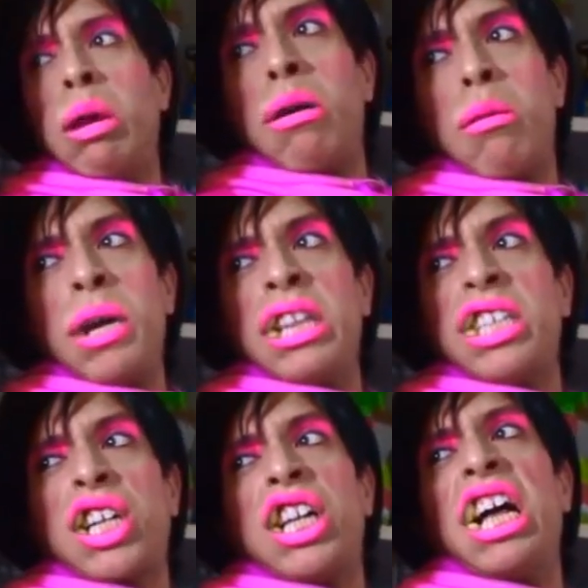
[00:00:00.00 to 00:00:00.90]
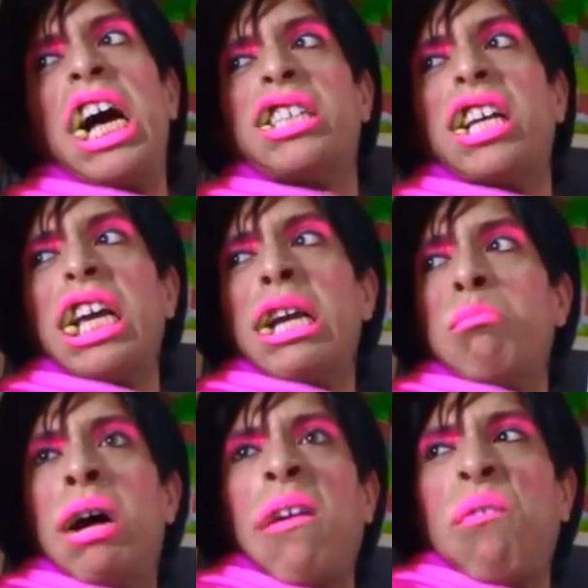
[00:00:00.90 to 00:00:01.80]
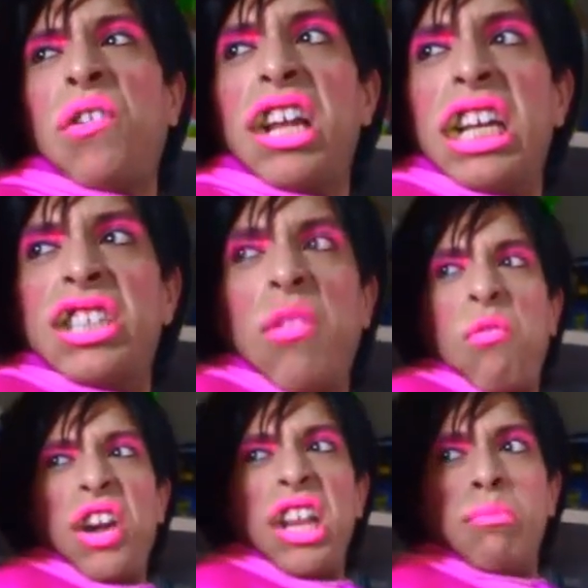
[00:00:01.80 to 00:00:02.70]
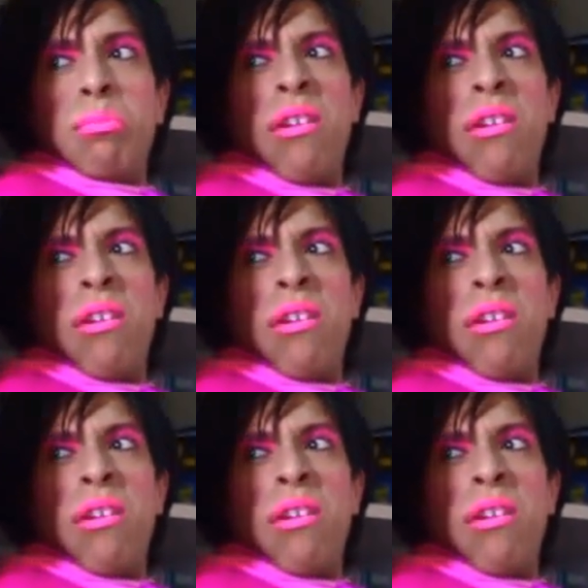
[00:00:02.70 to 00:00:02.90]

I'm gonna be in this closet eating my feelings and feeling my